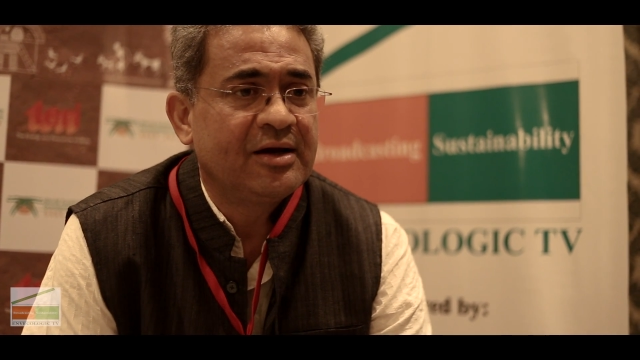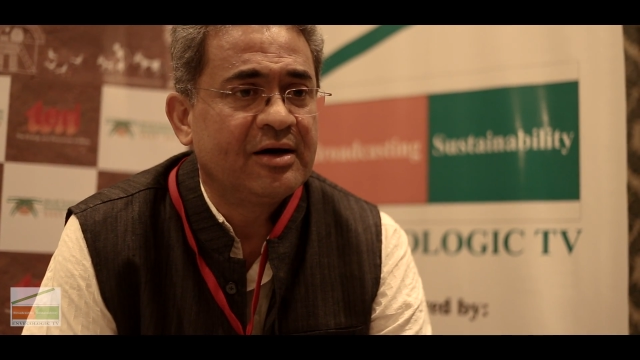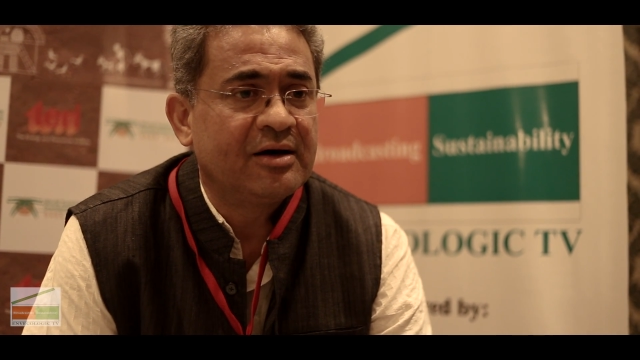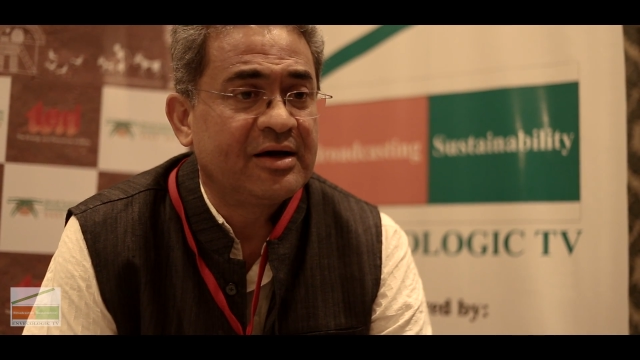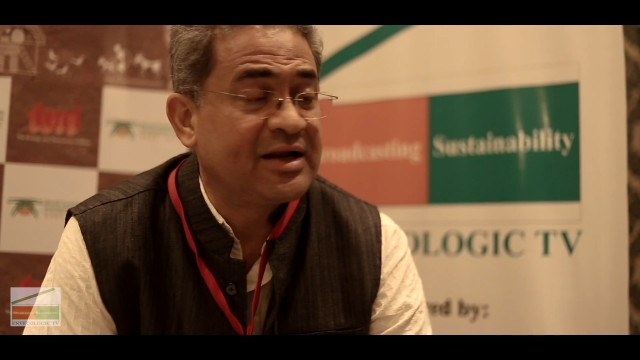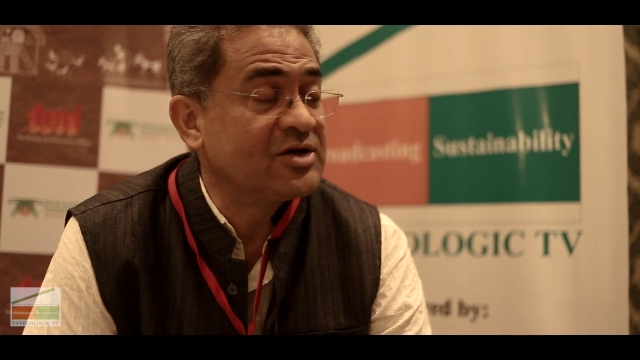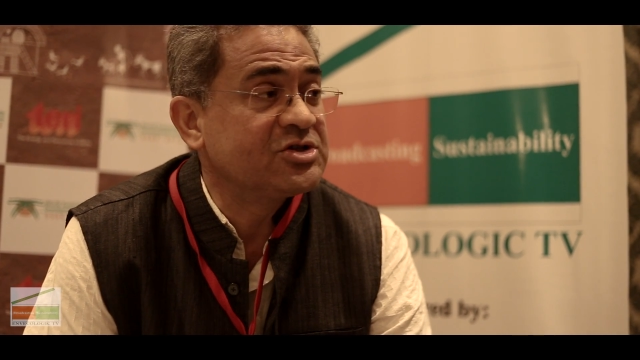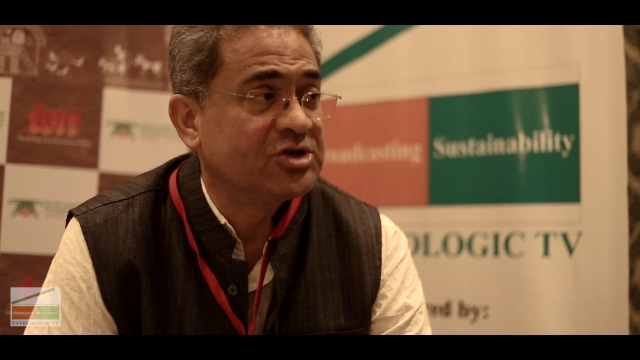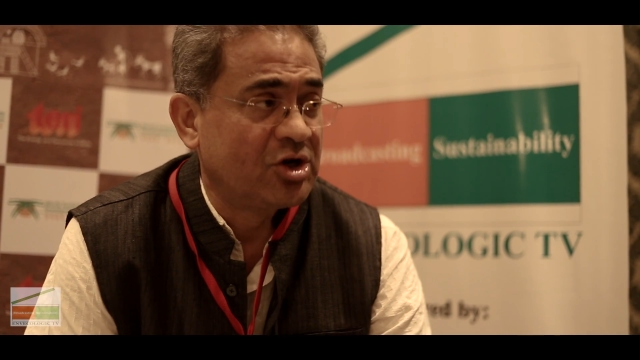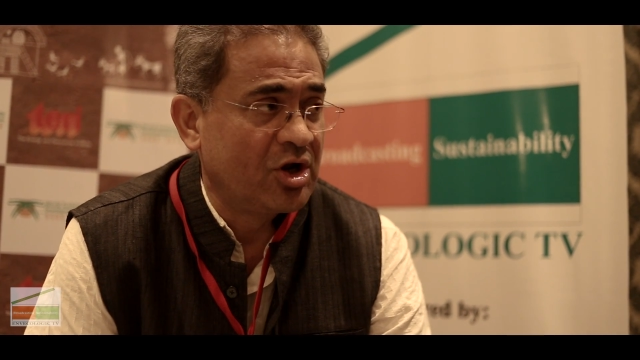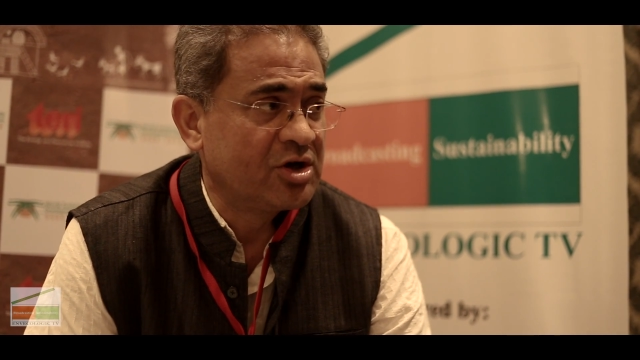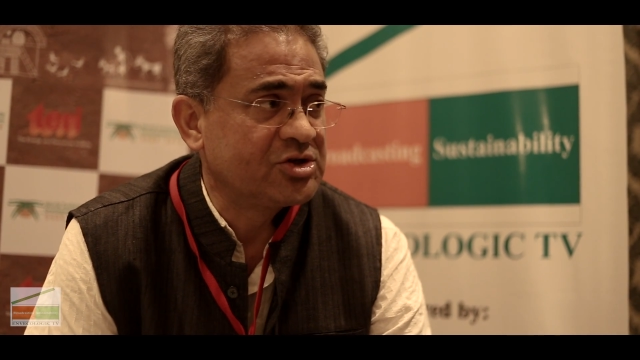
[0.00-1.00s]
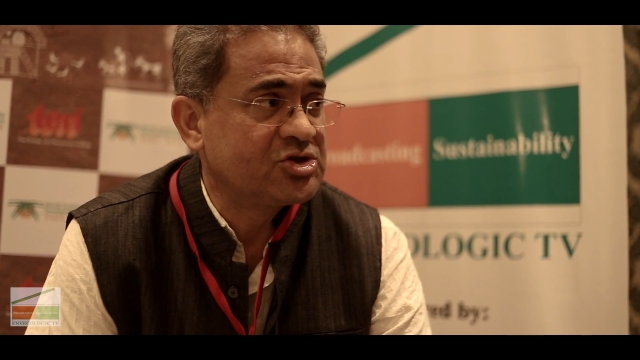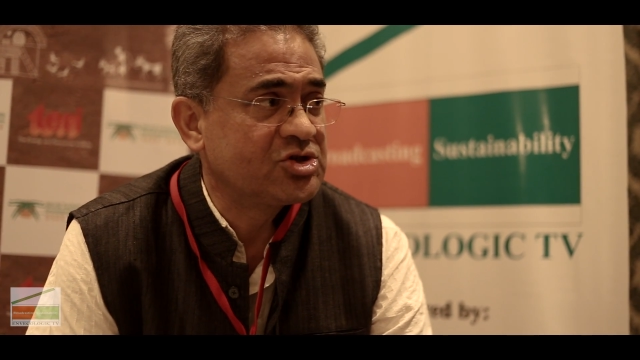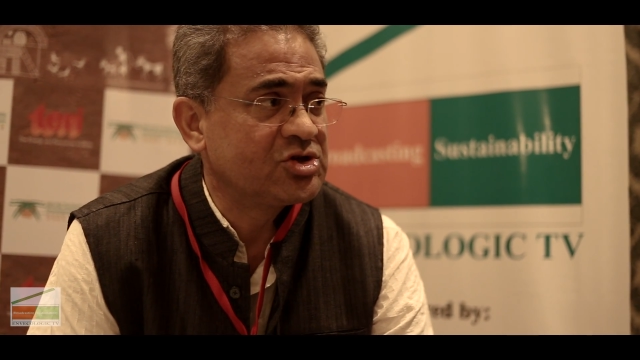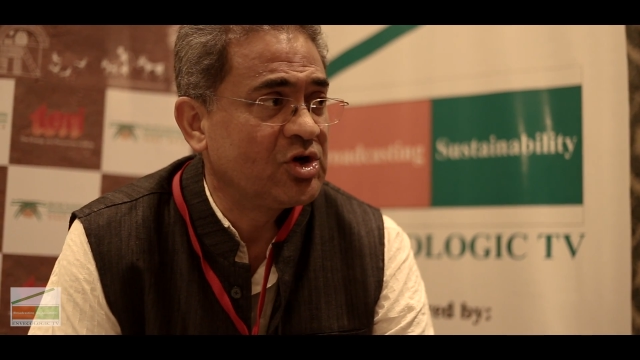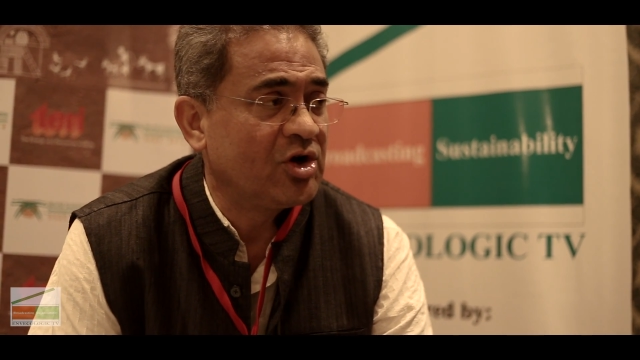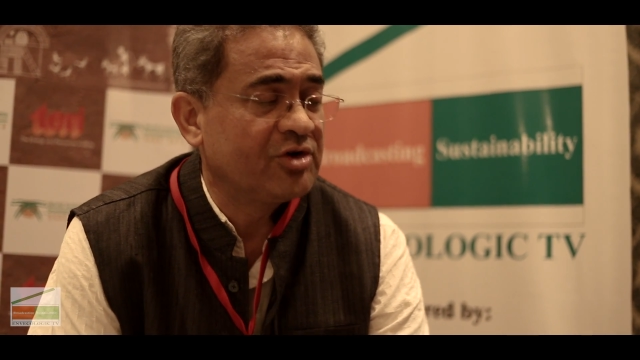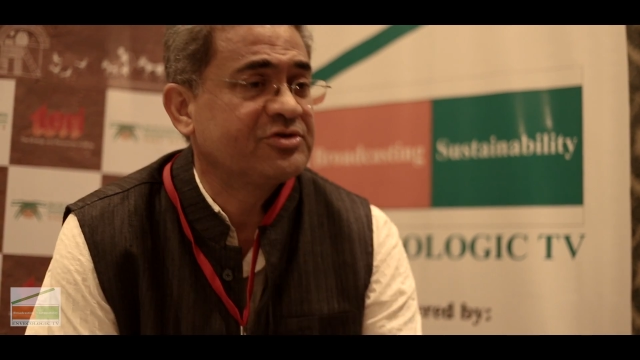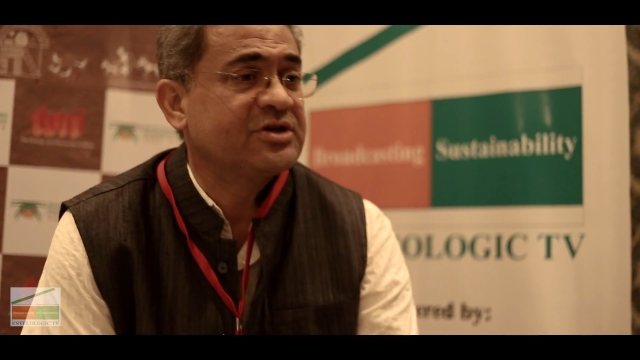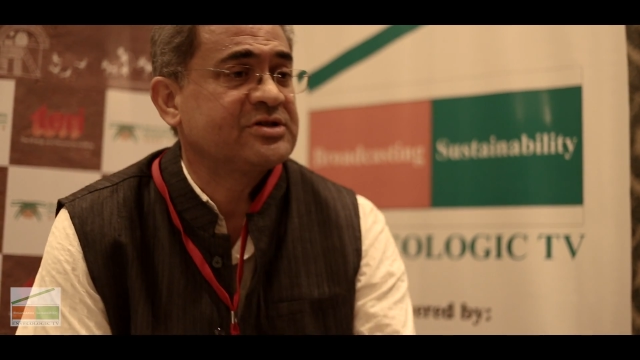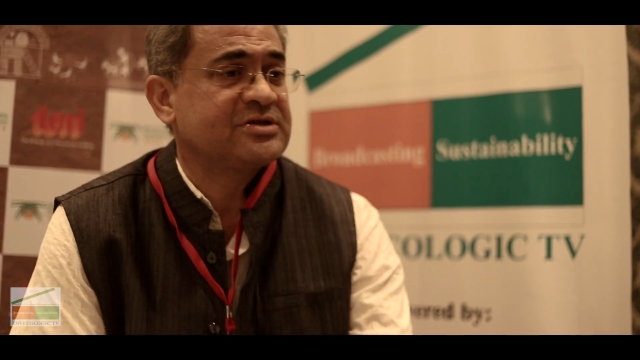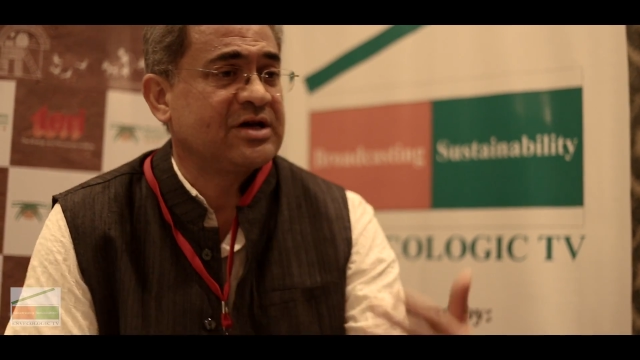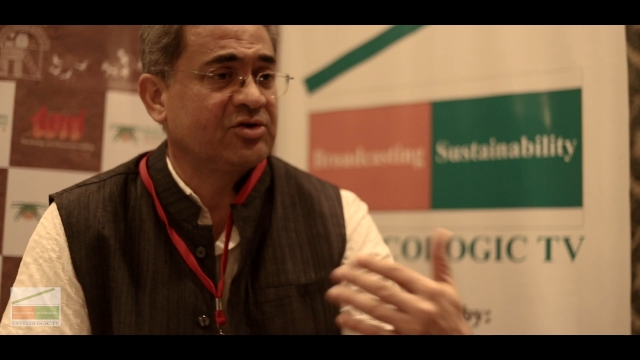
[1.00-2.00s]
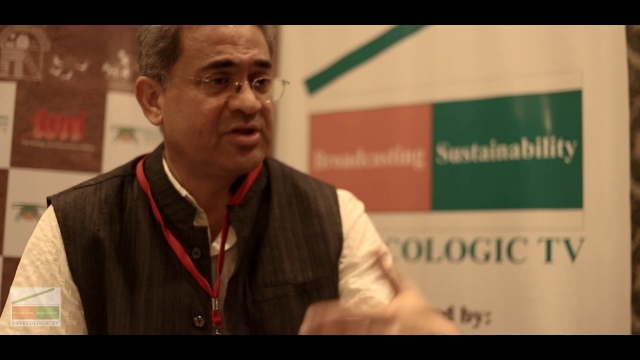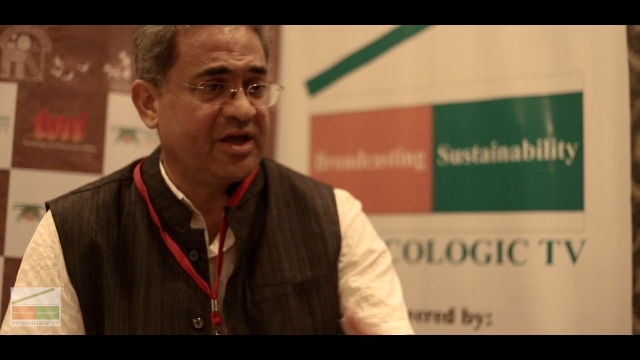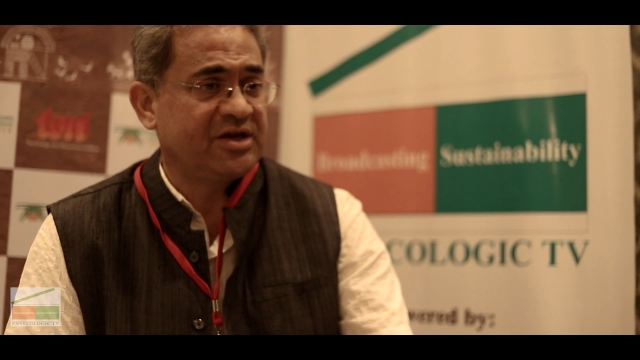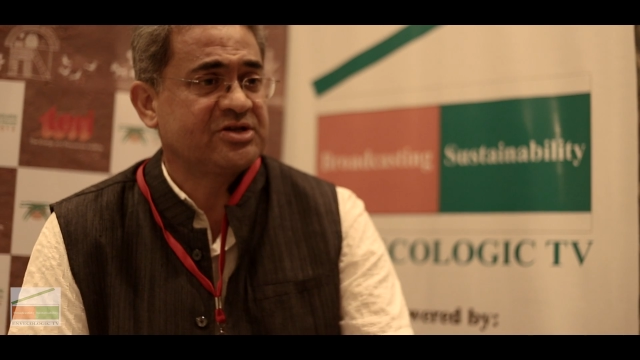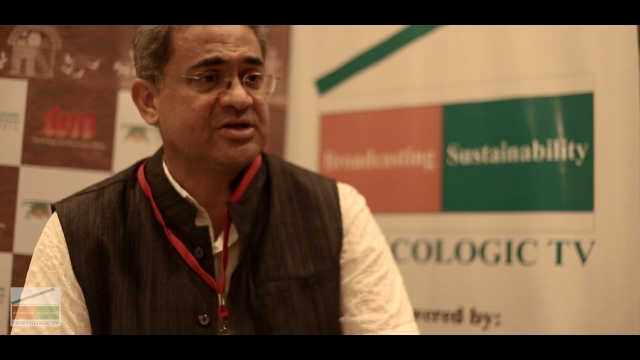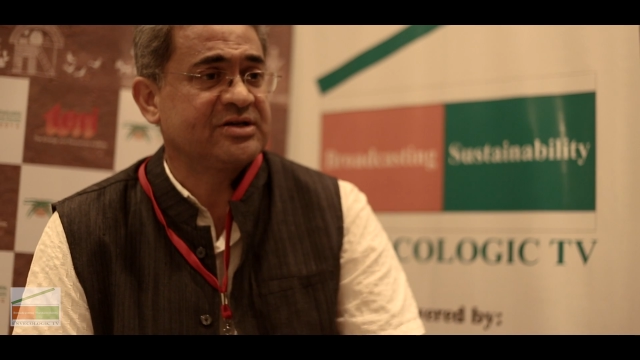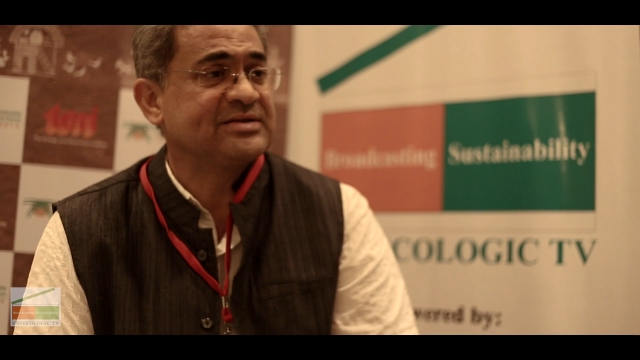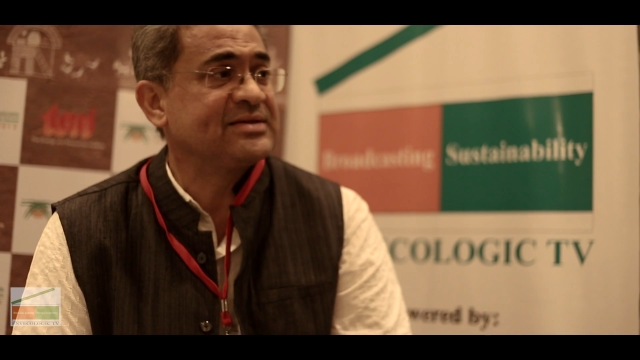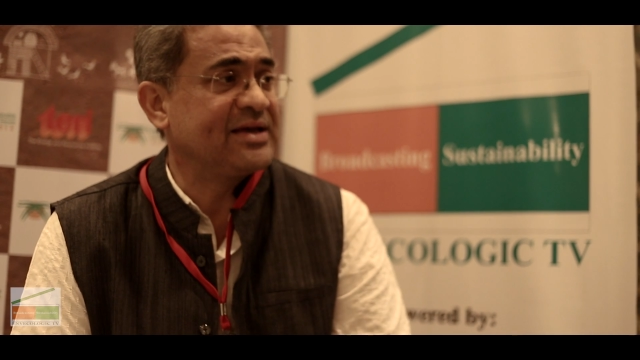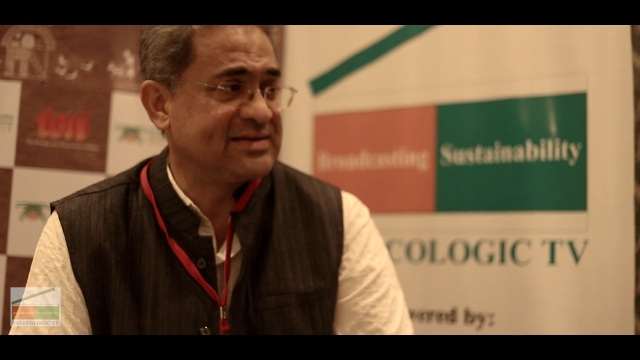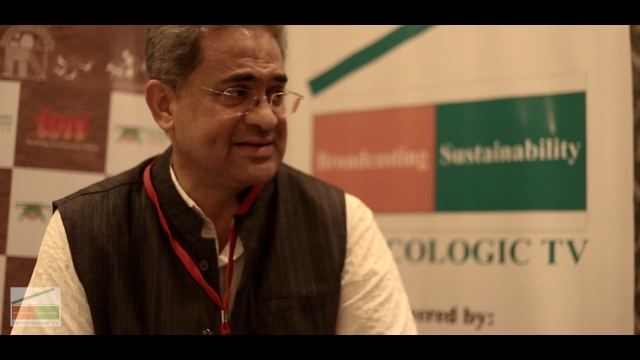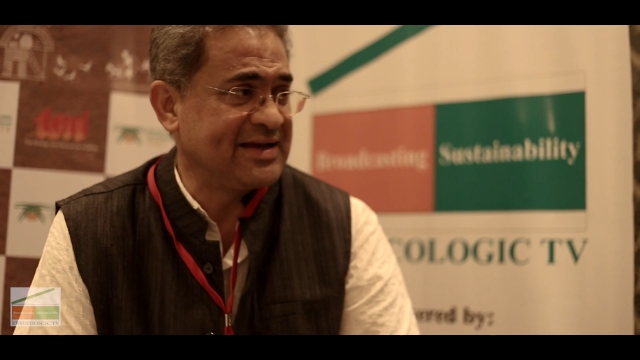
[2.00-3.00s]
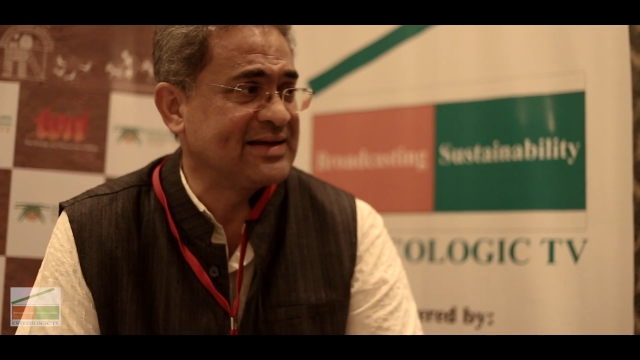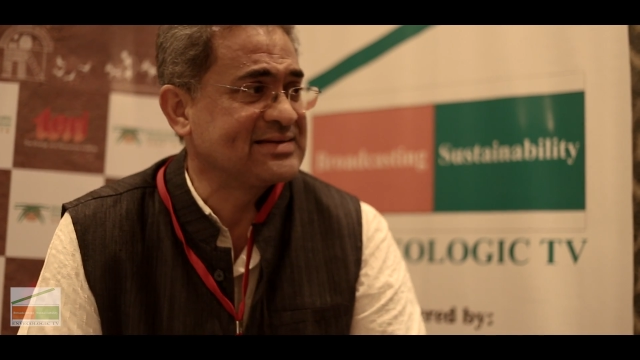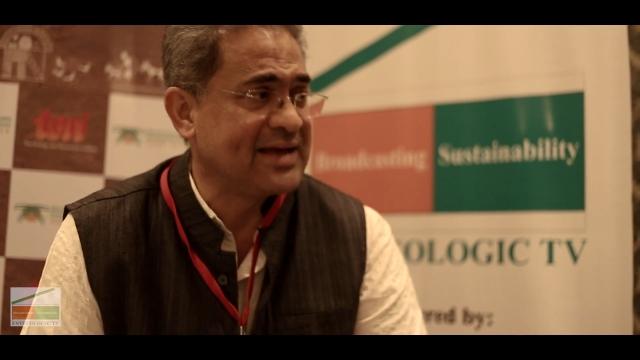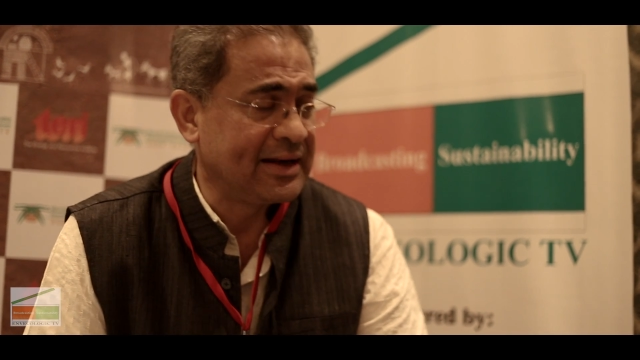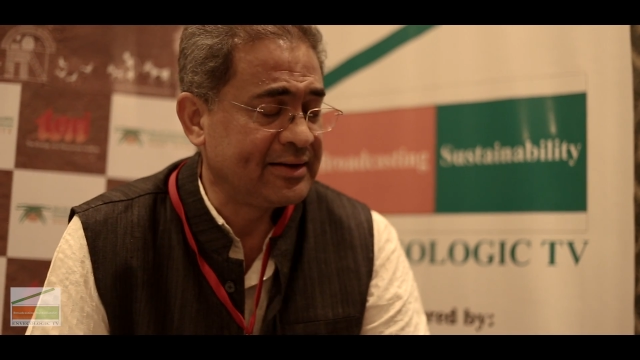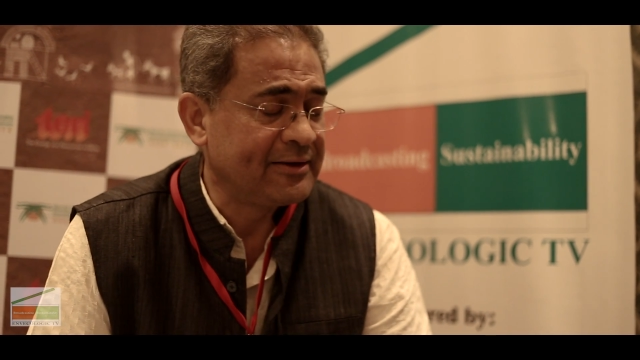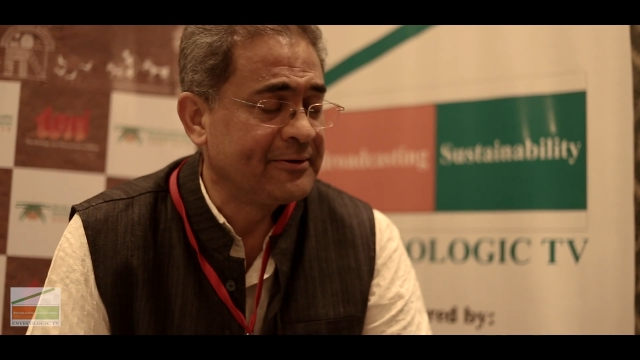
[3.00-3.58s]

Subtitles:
announcing the launch of the South Asia's SDSN.